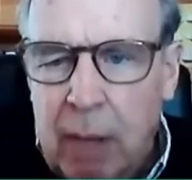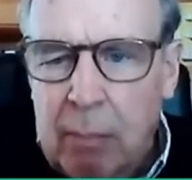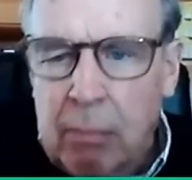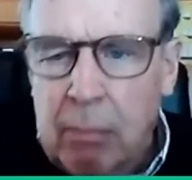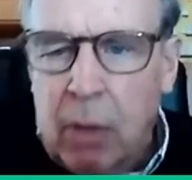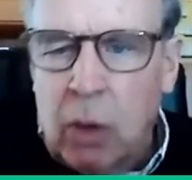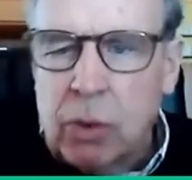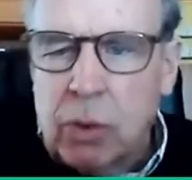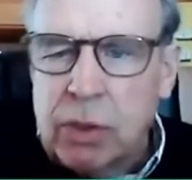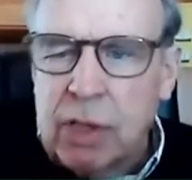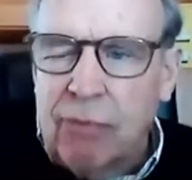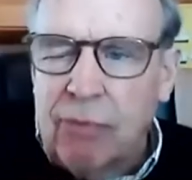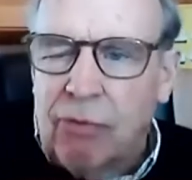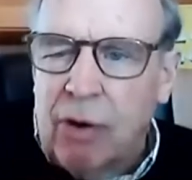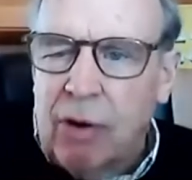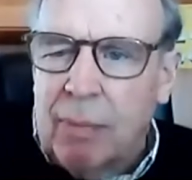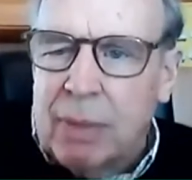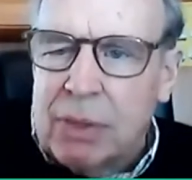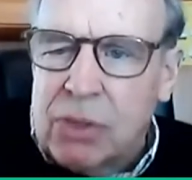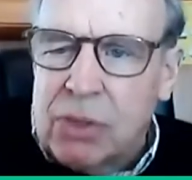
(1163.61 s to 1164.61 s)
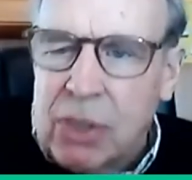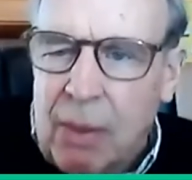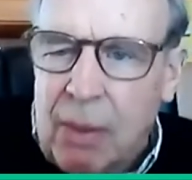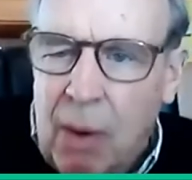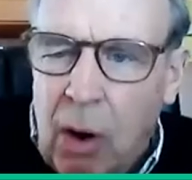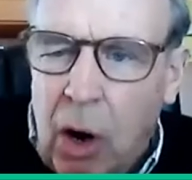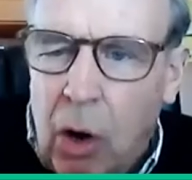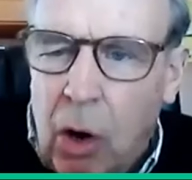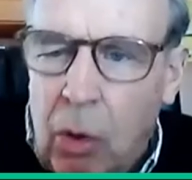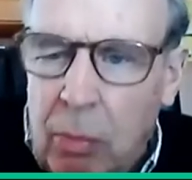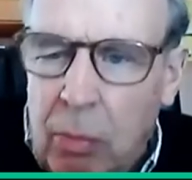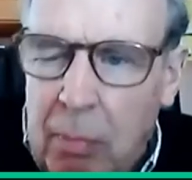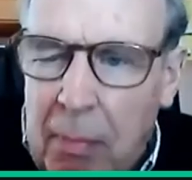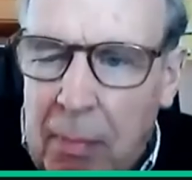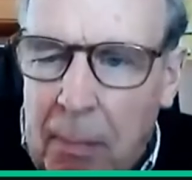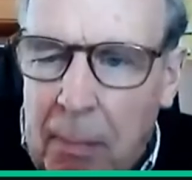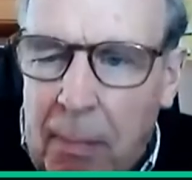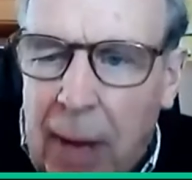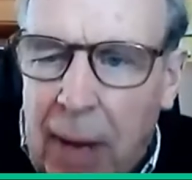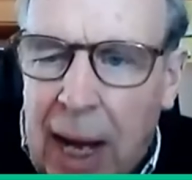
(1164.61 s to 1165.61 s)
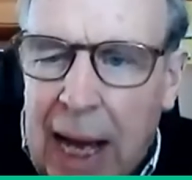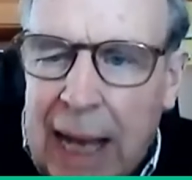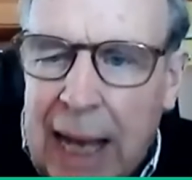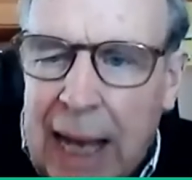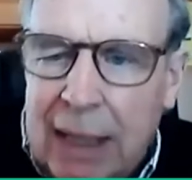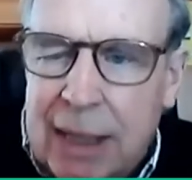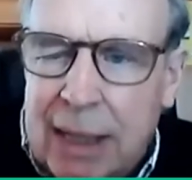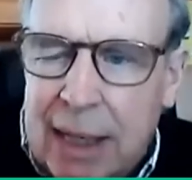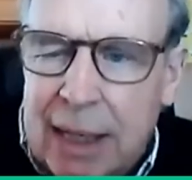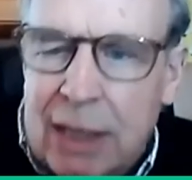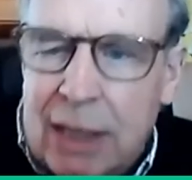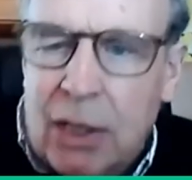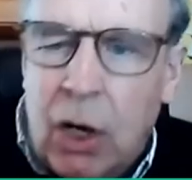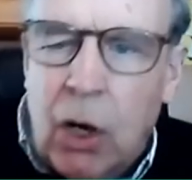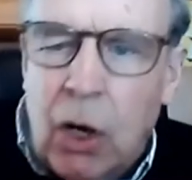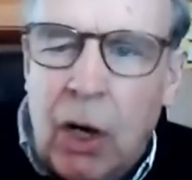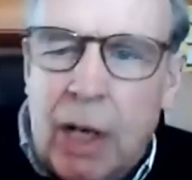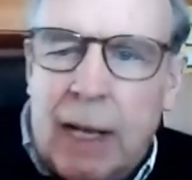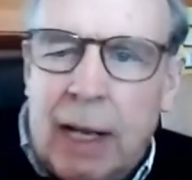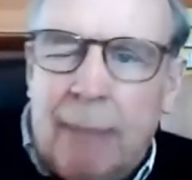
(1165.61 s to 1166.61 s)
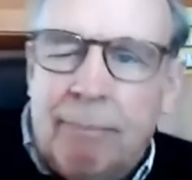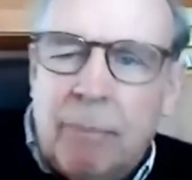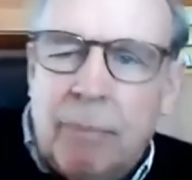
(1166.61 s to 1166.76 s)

mostly from his own mind and his learning,